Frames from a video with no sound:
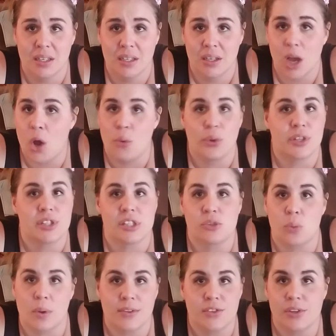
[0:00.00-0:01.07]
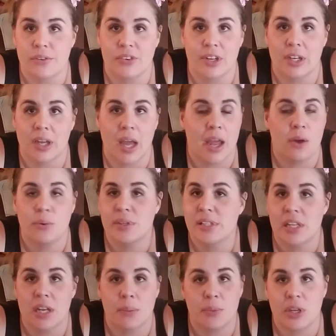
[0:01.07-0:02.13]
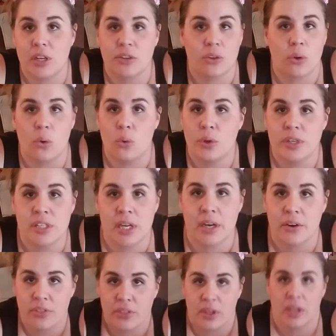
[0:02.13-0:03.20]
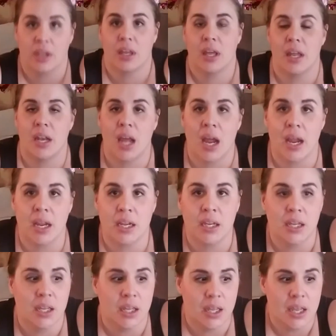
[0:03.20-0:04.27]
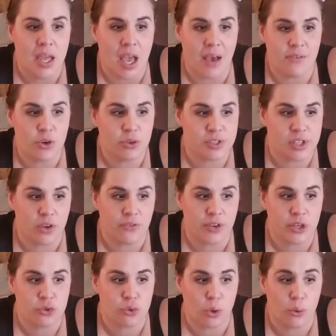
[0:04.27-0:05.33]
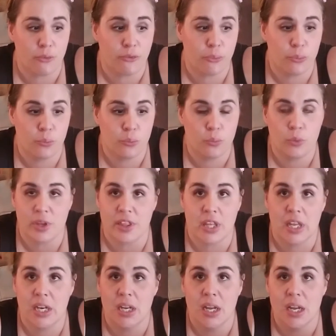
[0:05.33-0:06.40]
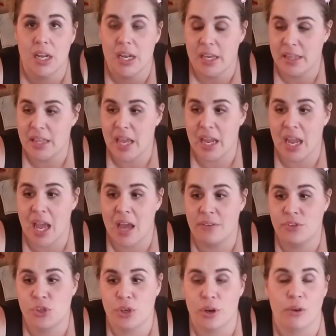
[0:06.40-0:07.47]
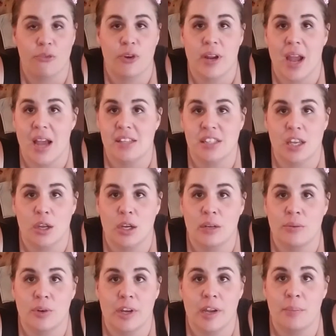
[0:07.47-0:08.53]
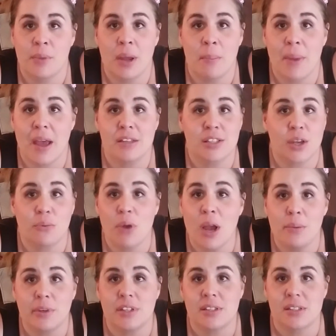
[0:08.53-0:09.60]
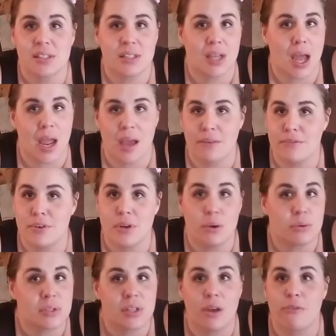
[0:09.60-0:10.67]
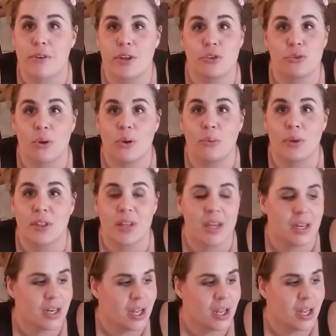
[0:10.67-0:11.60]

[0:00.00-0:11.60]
always is 1 serving. I always end up eating the whole entire thing and I have no self-control with it. They have sugar-free ice cream at Baskin Robbins. I have no self-control with it.